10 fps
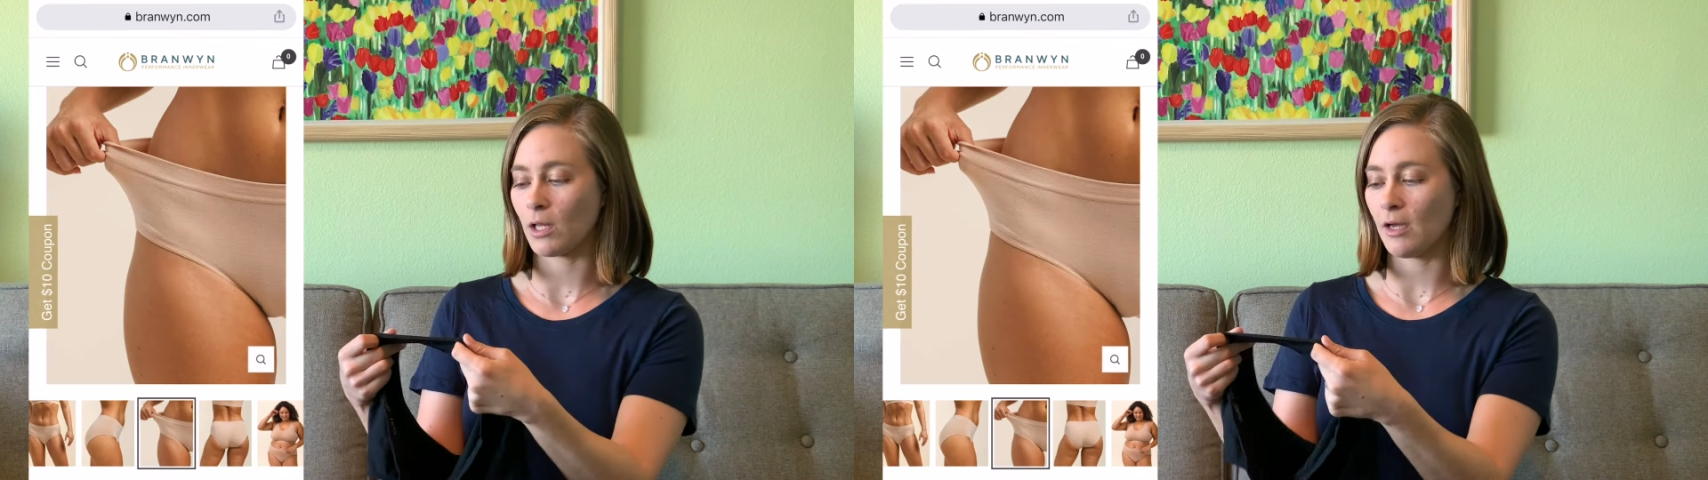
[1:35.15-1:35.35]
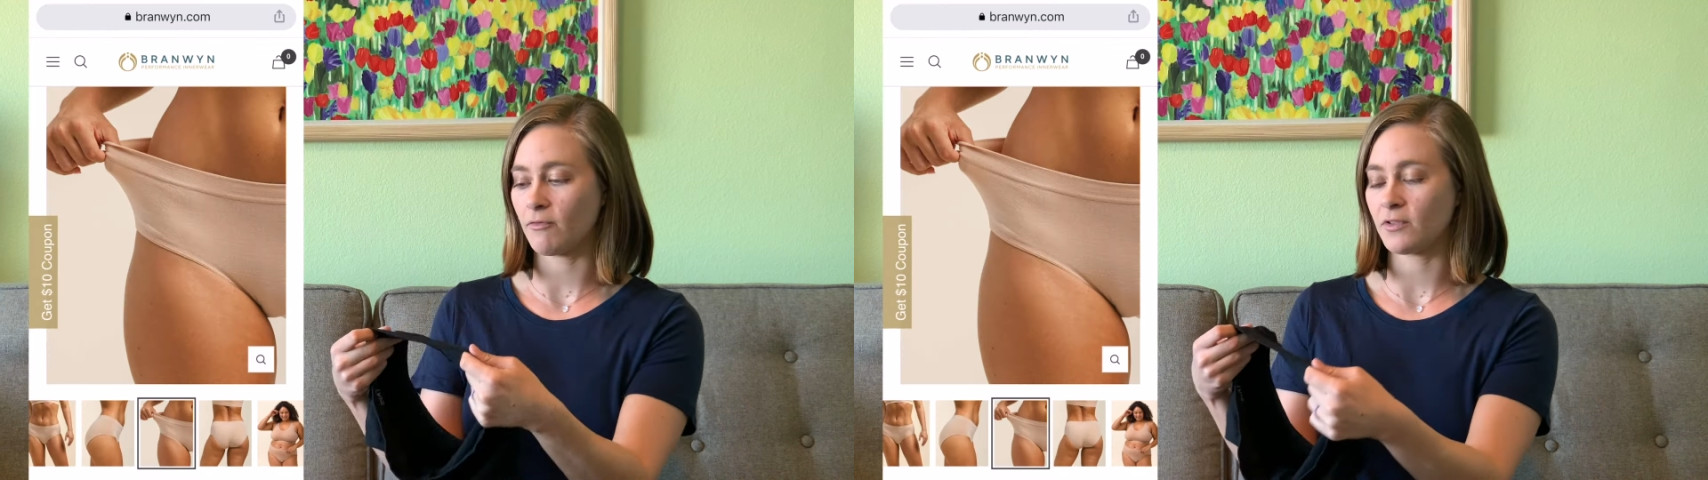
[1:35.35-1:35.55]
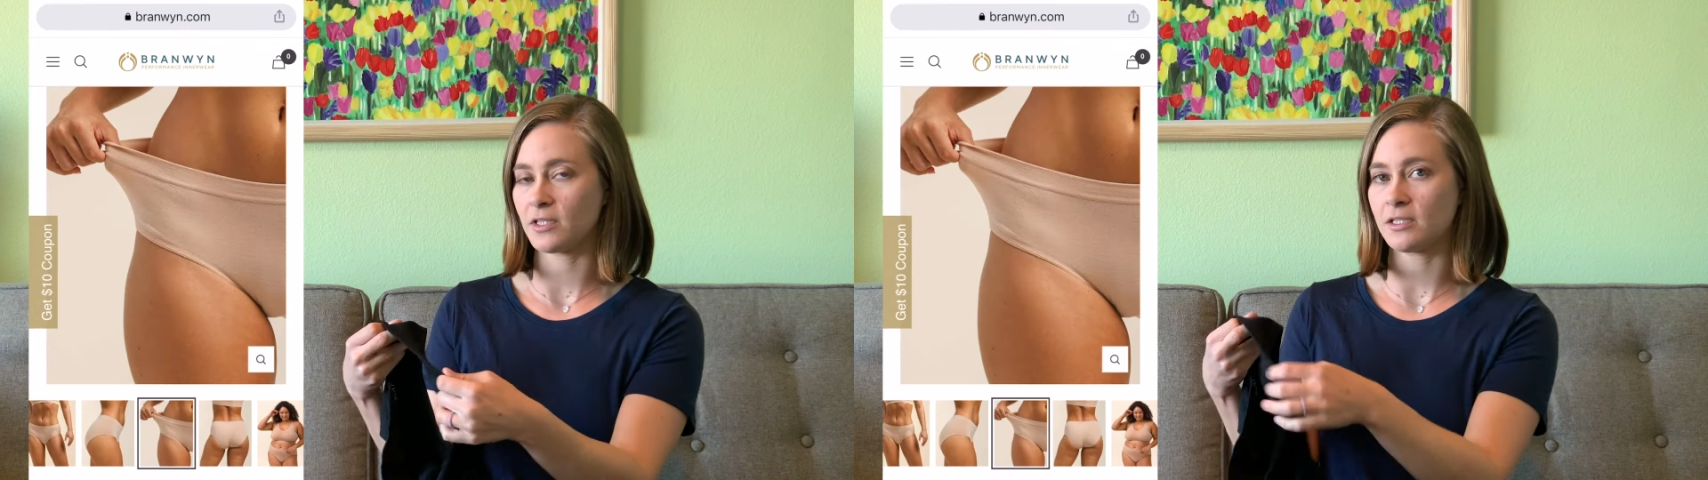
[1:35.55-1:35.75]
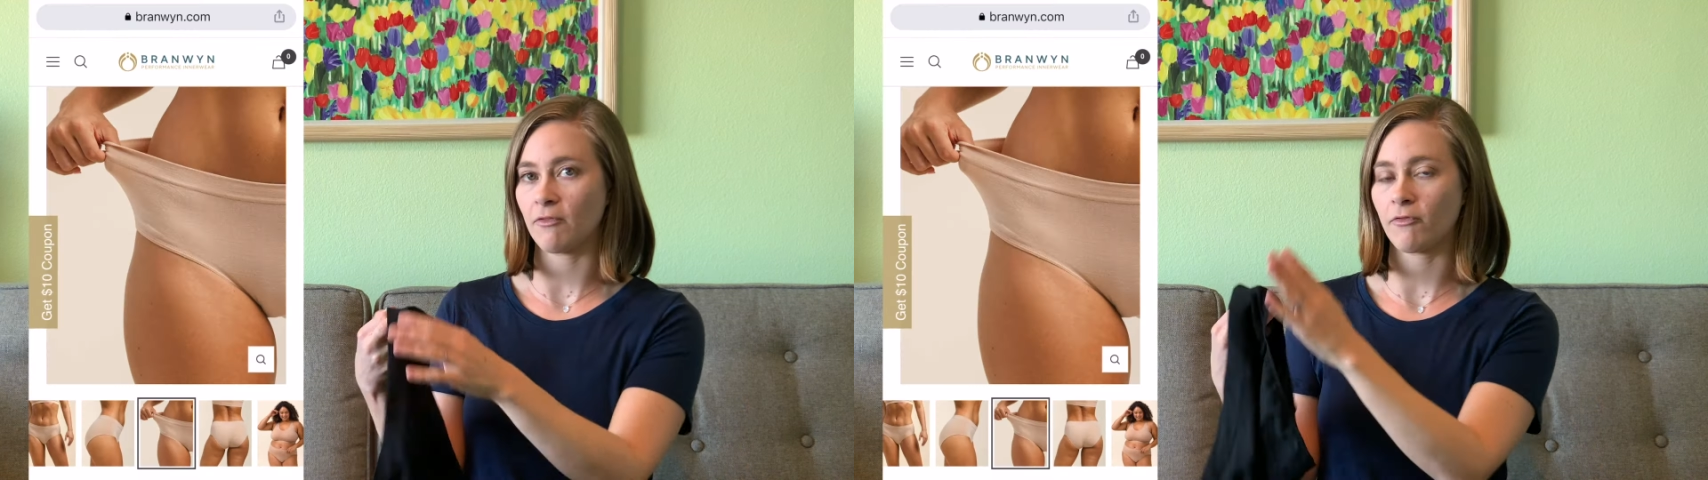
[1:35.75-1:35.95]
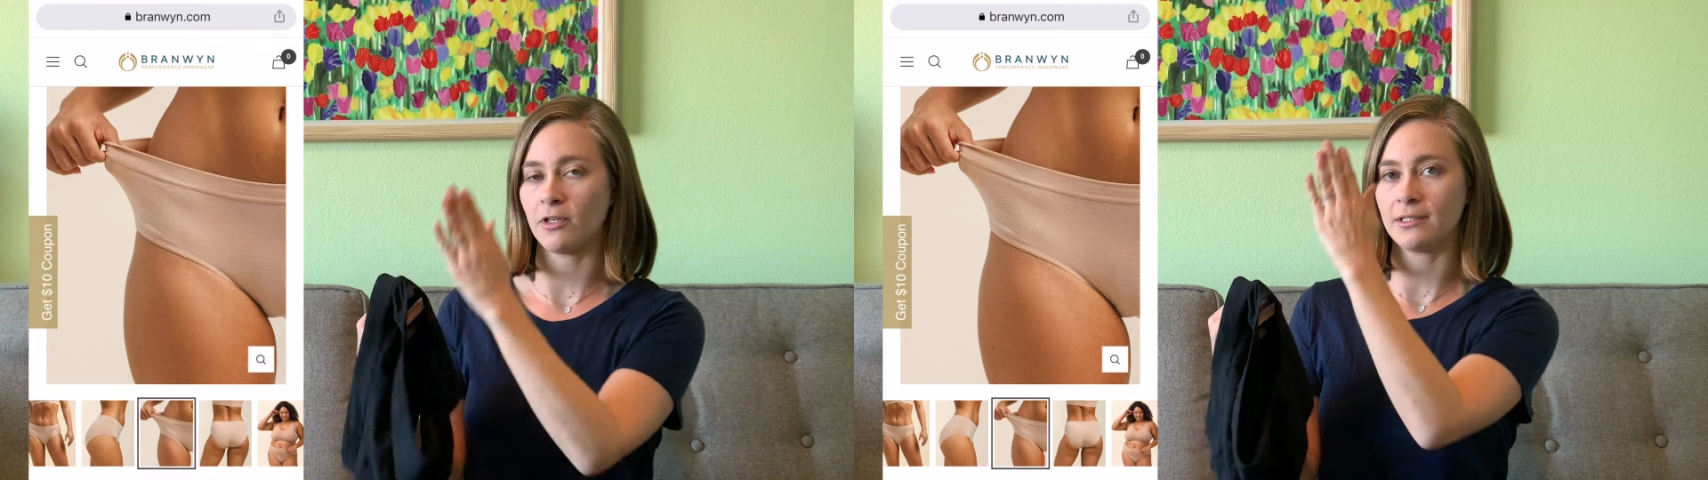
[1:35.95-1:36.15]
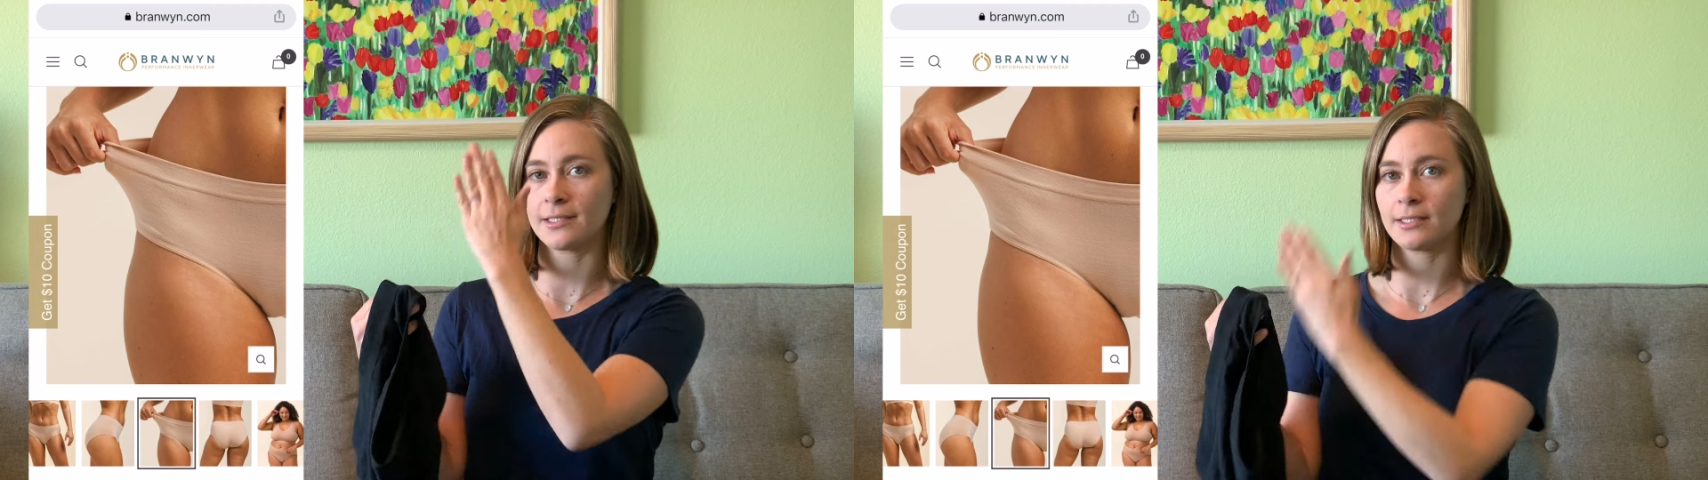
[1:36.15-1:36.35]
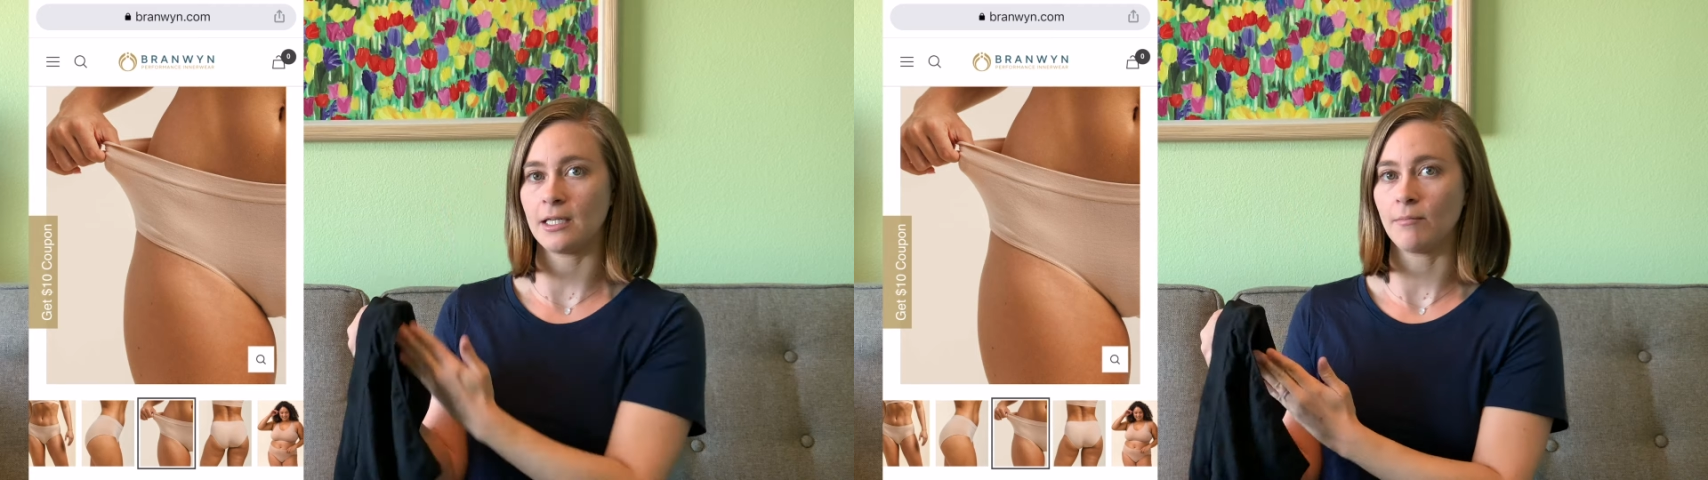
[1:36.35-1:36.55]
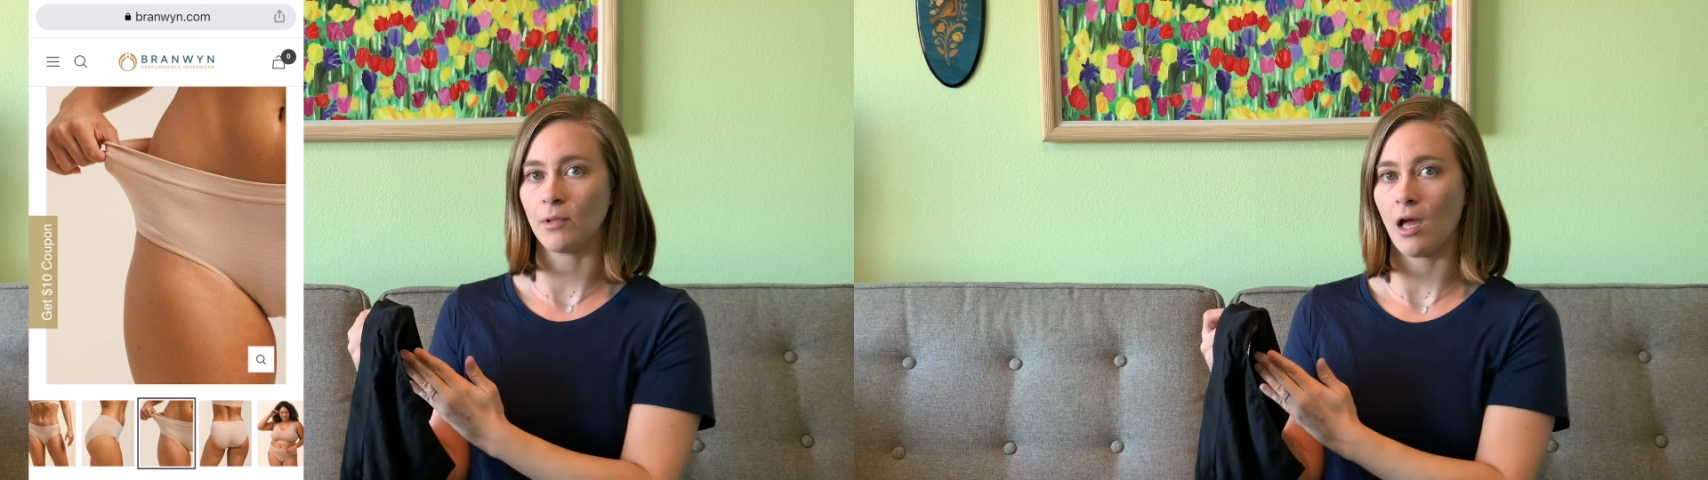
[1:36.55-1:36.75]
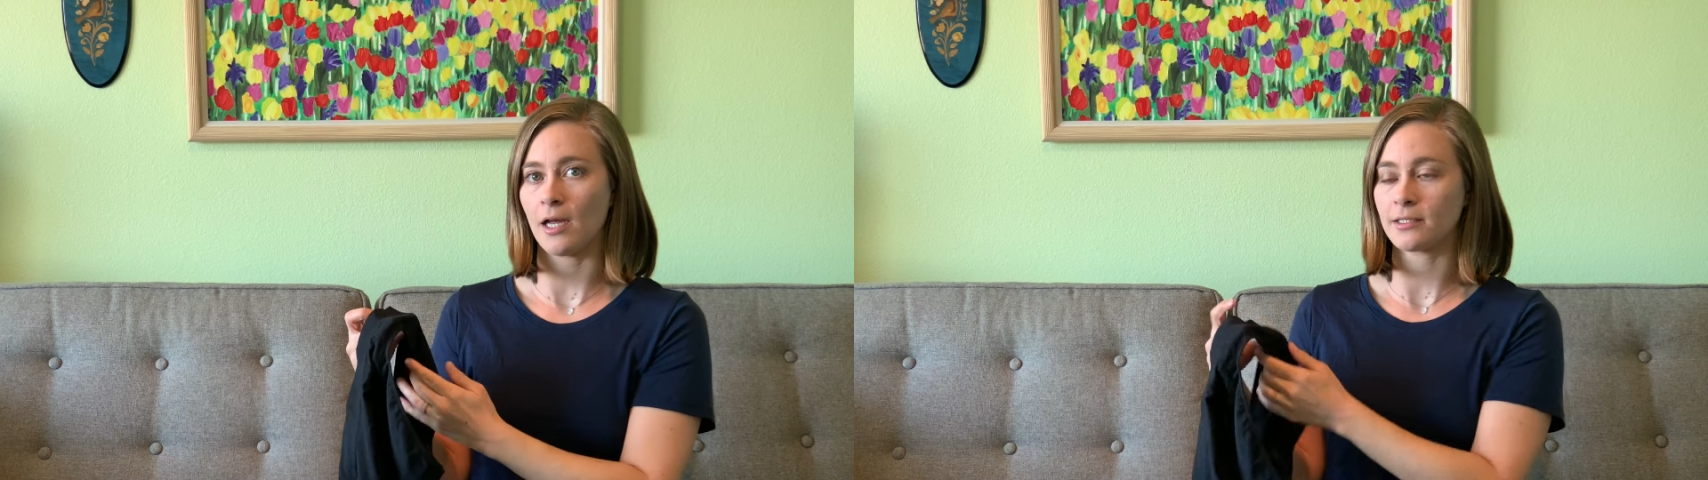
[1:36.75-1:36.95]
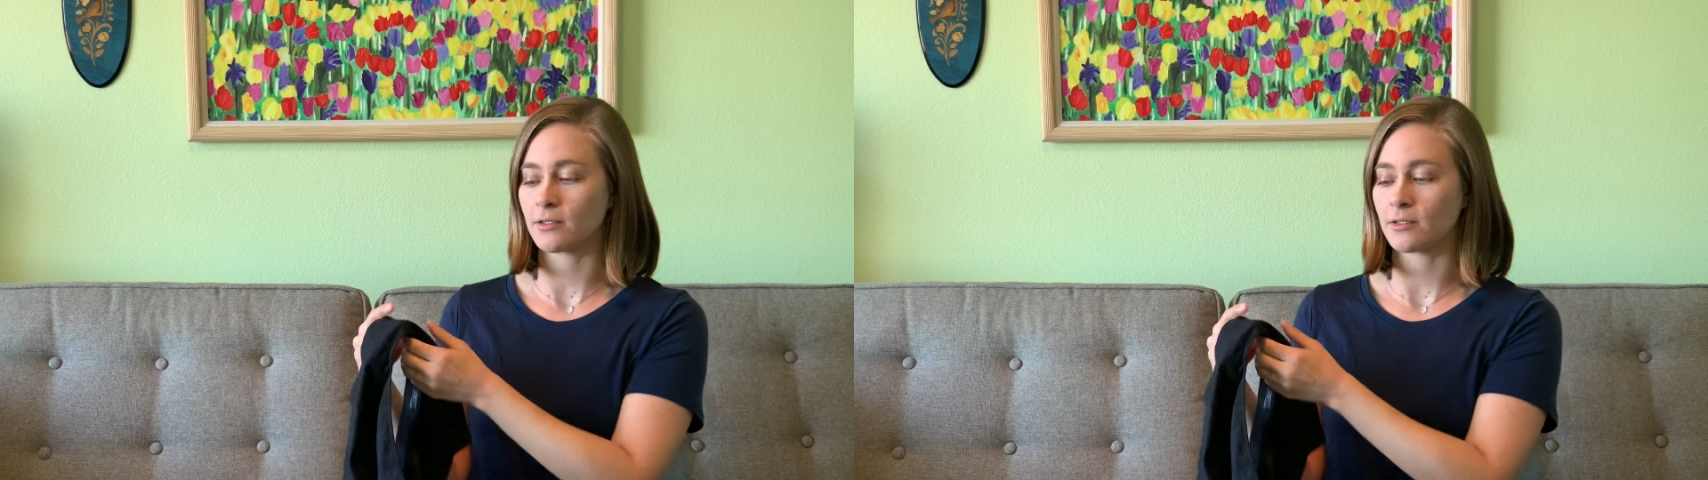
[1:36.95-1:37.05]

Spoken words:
of the different seam lines.